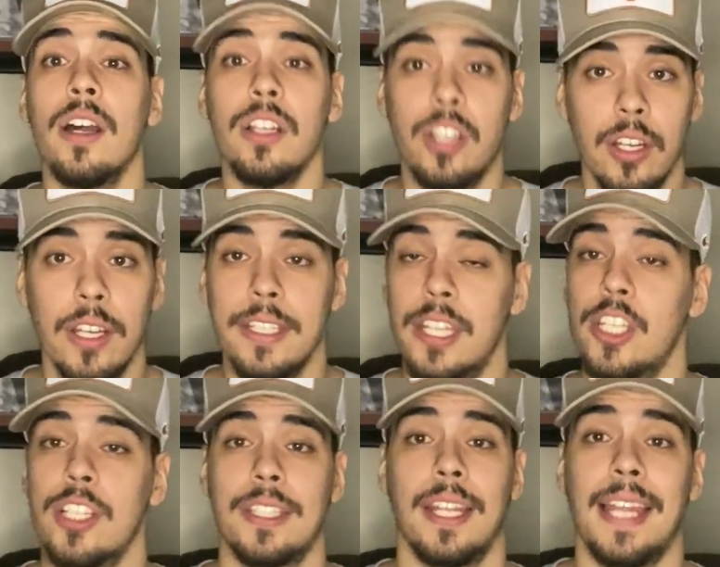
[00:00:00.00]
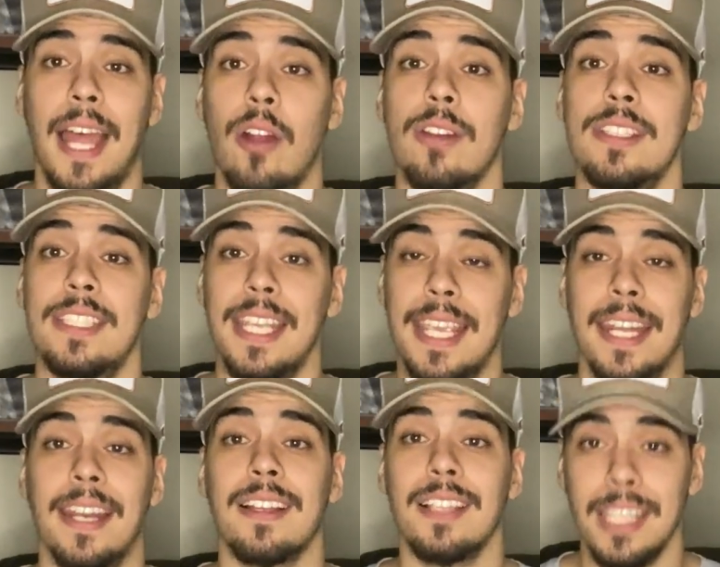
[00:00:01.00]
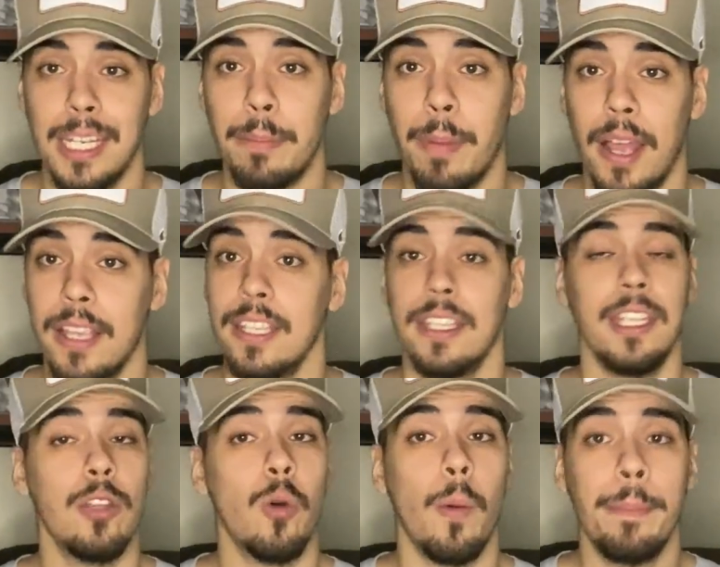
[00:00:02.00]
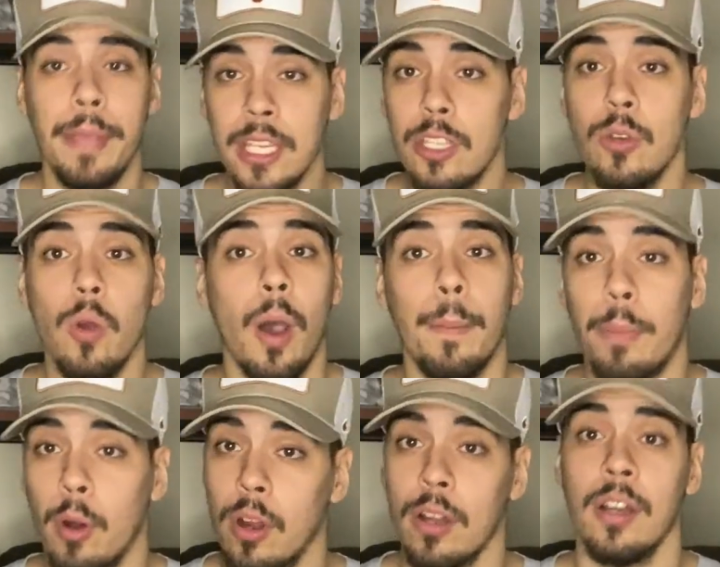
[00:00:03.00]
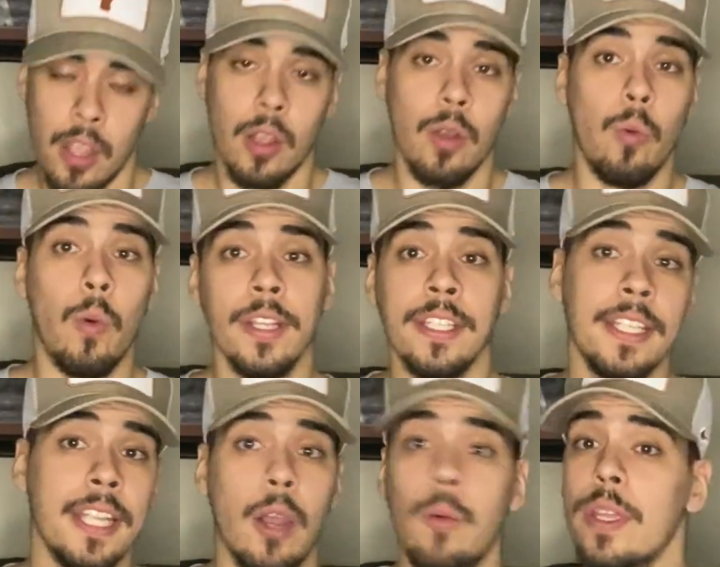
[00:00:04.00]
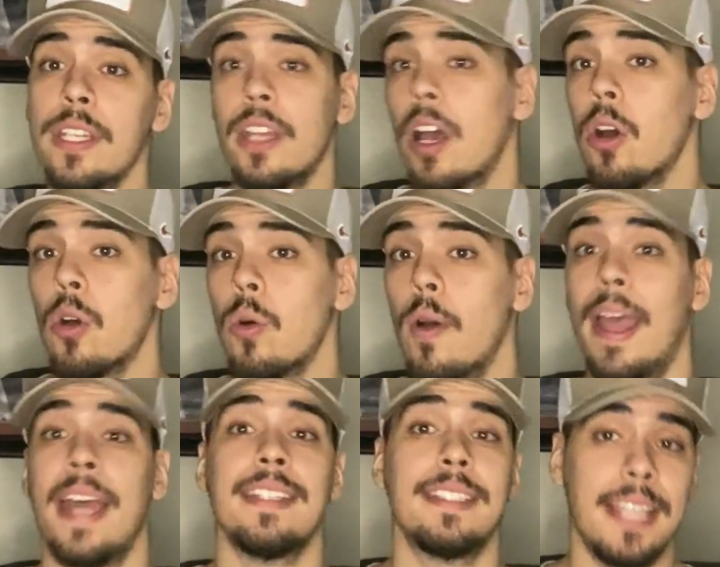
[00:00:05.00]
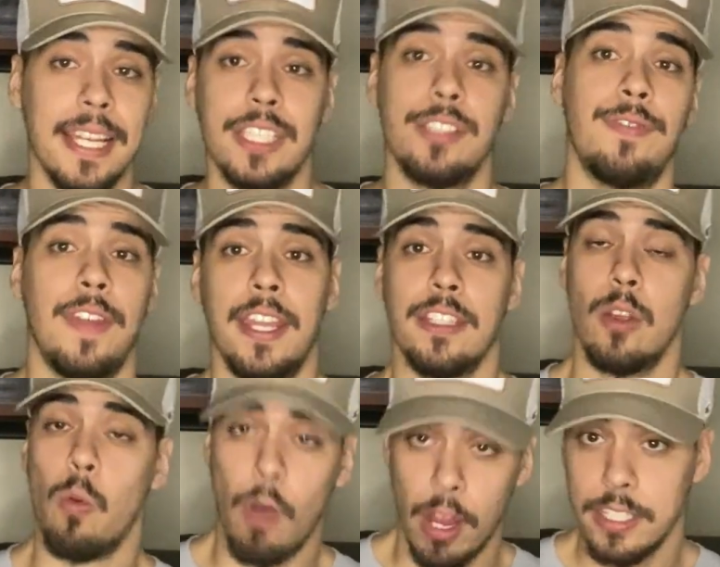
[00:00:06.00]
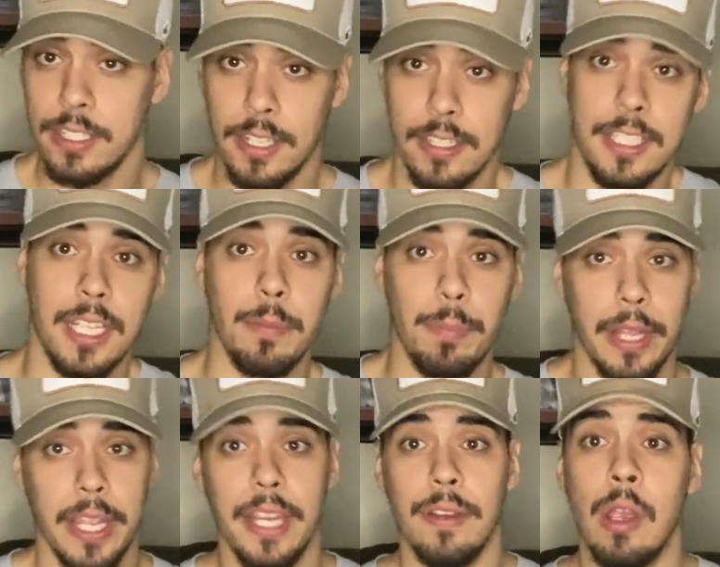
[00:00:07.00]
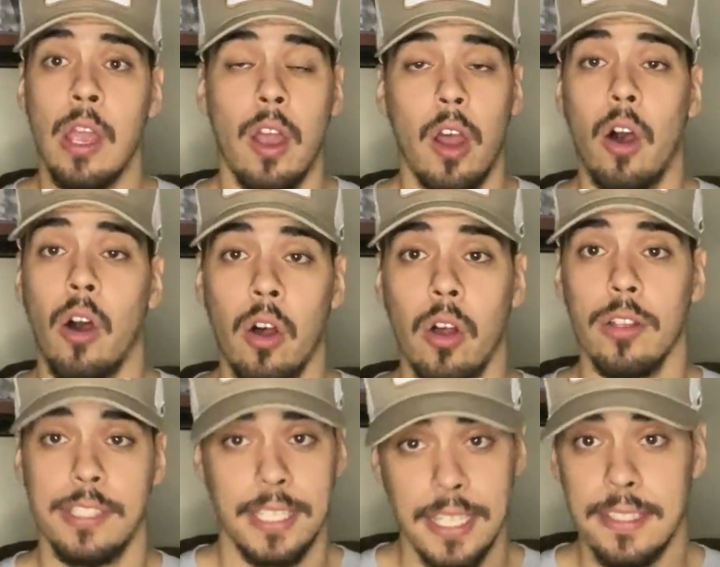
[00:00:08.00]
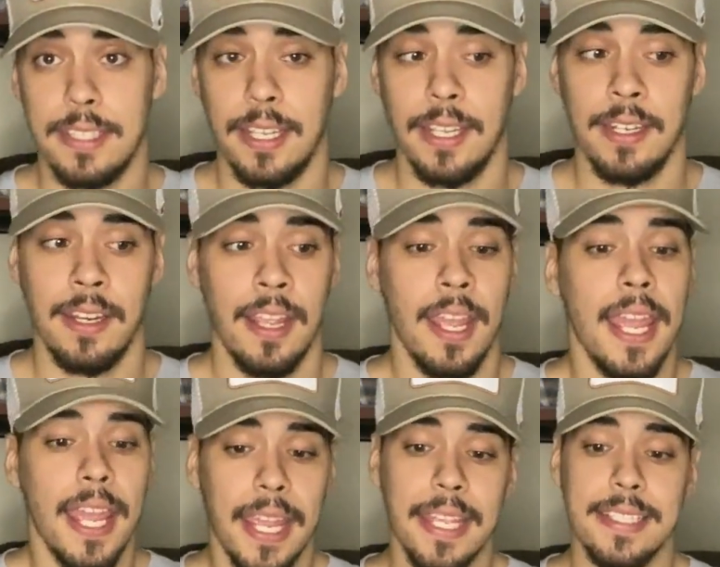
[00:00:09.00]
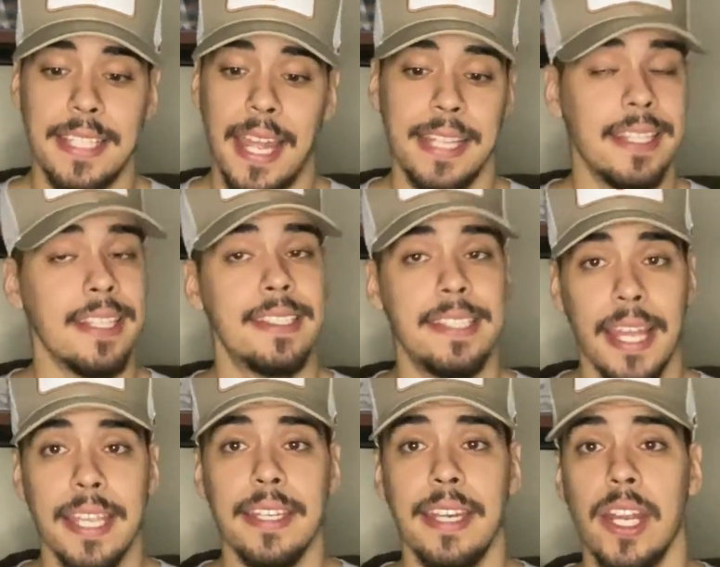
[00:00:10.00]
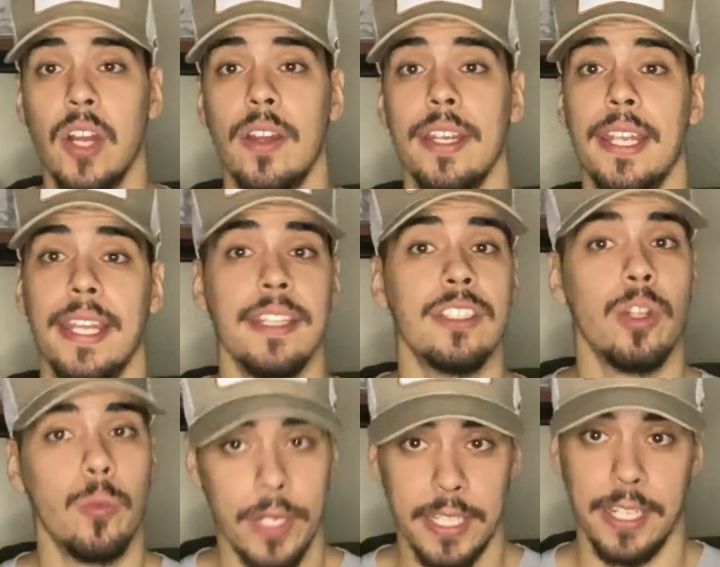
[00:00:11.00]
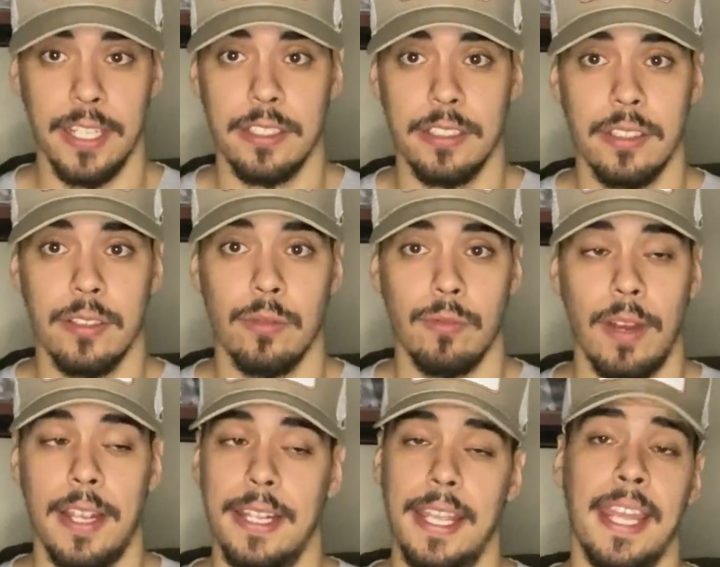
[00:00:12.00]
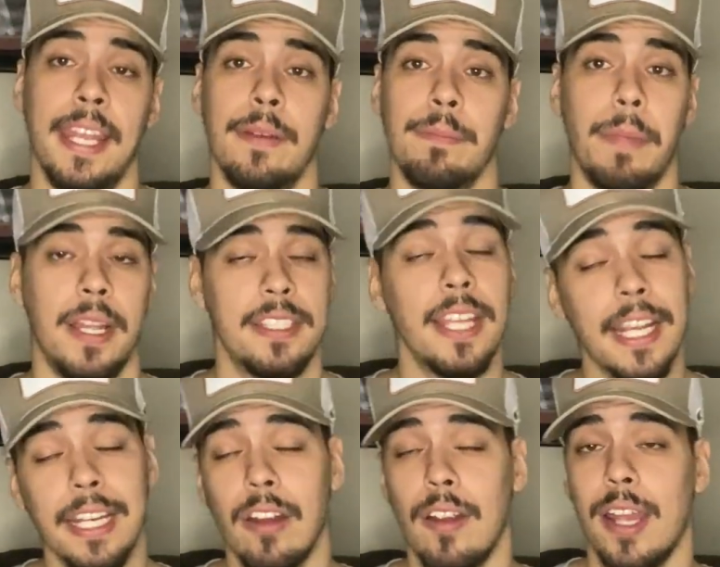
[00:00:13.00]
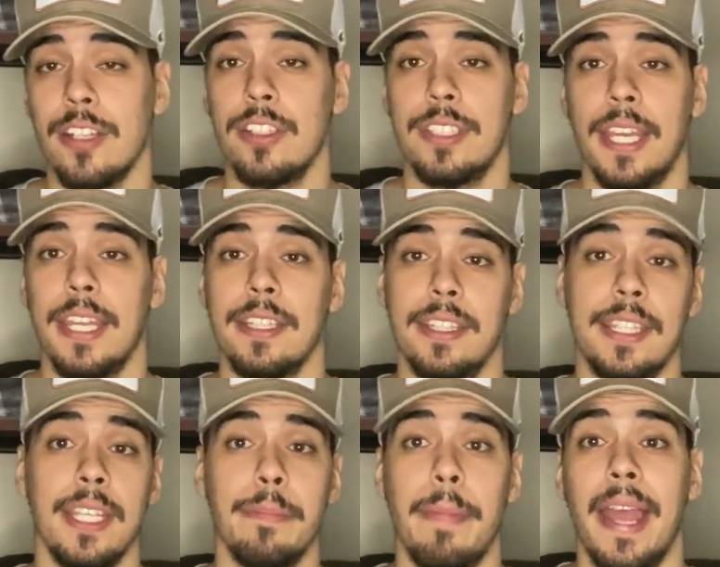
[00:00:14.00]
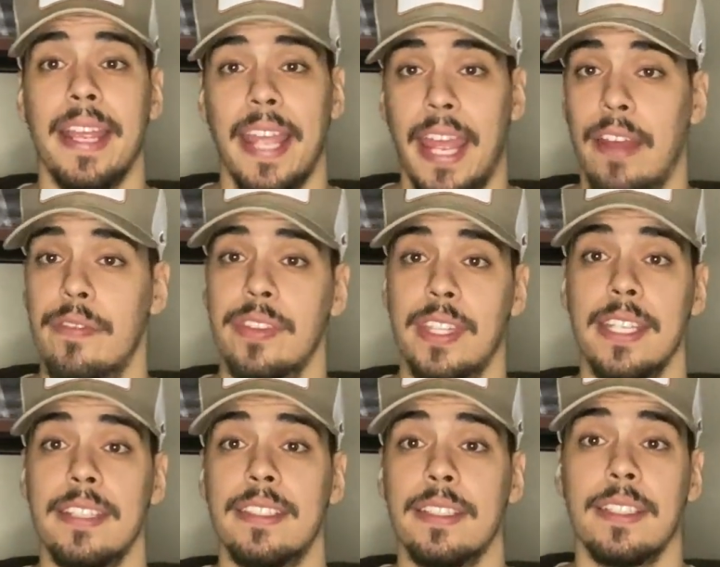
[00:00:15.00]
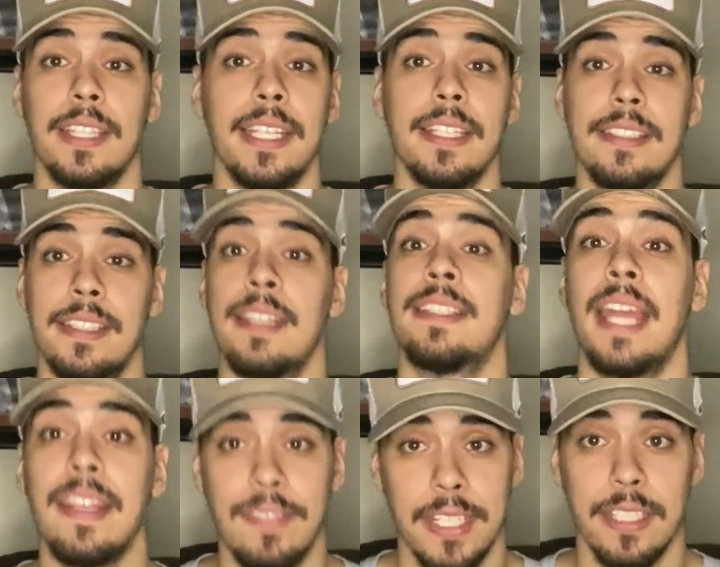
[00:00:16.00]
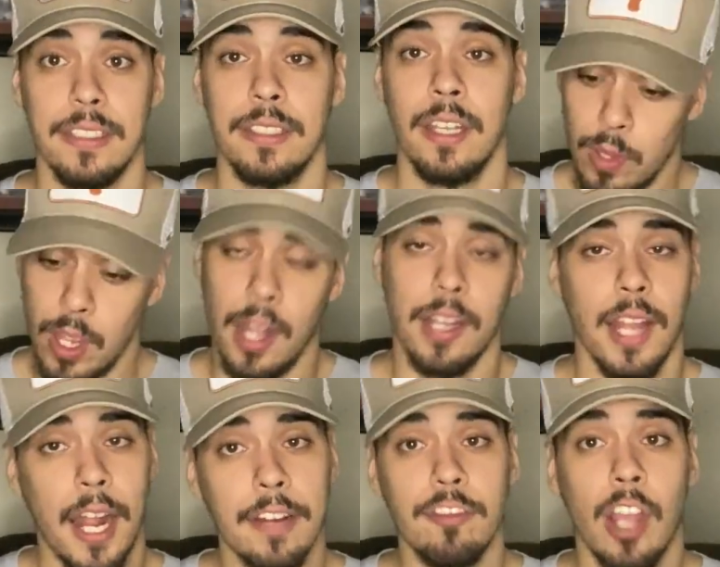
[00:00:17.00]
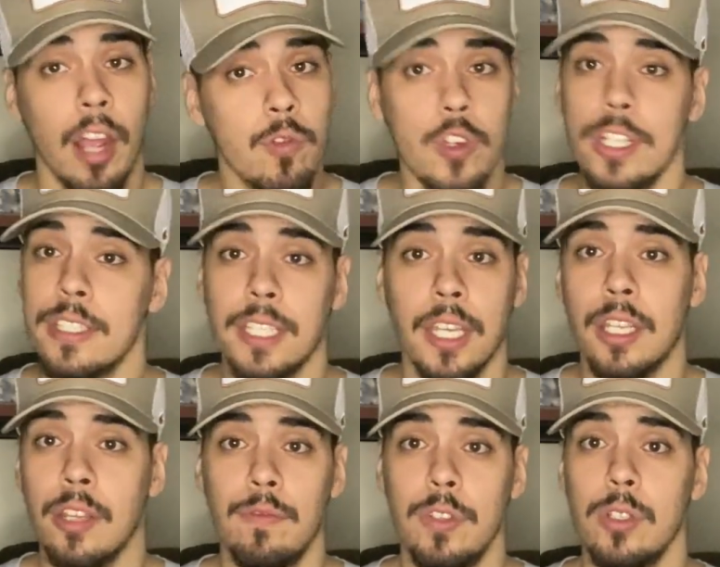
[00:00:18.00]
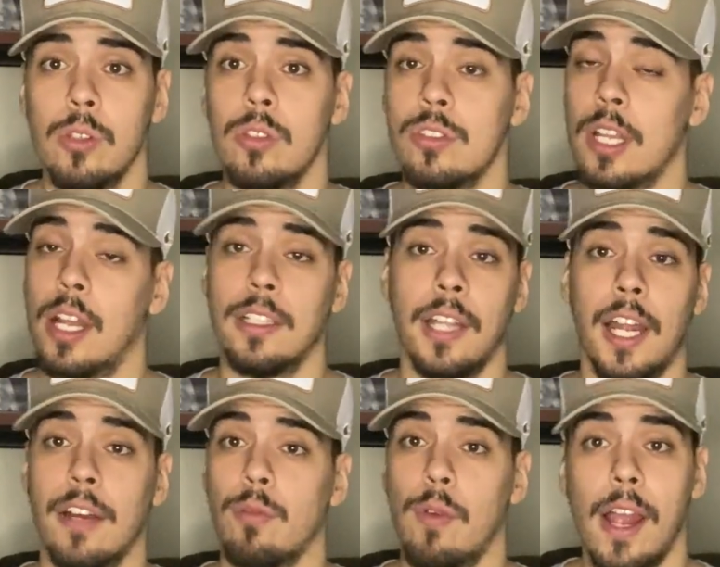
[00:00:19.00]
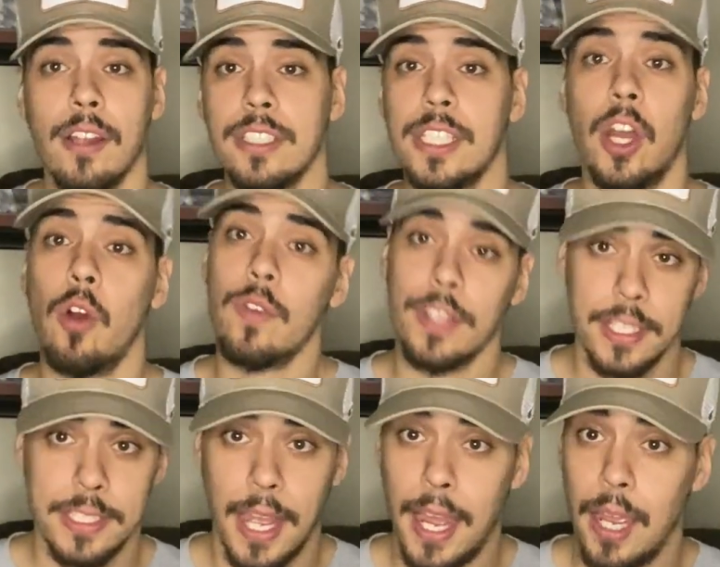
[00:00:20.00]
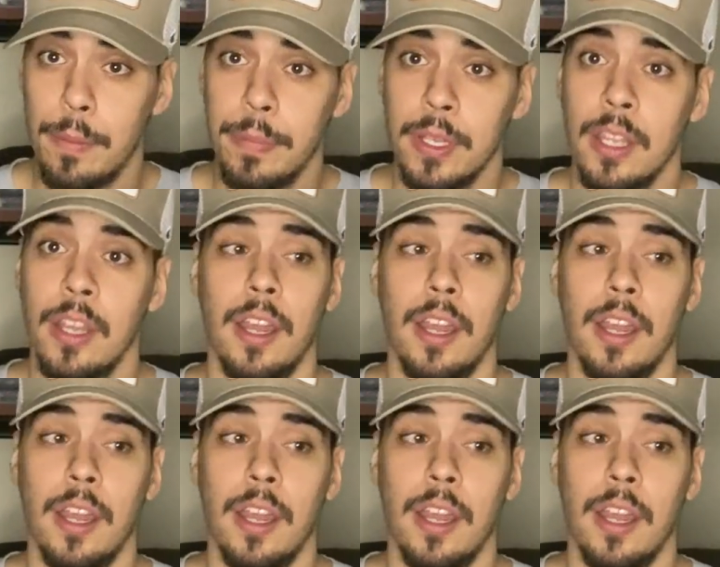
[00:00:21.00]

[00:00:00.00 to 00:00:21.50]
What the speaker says: good to just allow to sit in a clean pocket. He will pick you apart. One thing that we know as Texas fans and watching this team play all season is that the secondary is the weakness, right? And by secondary, I should say the back half, the safeties. A lot of coverages get confused. A lot of routes get over the top.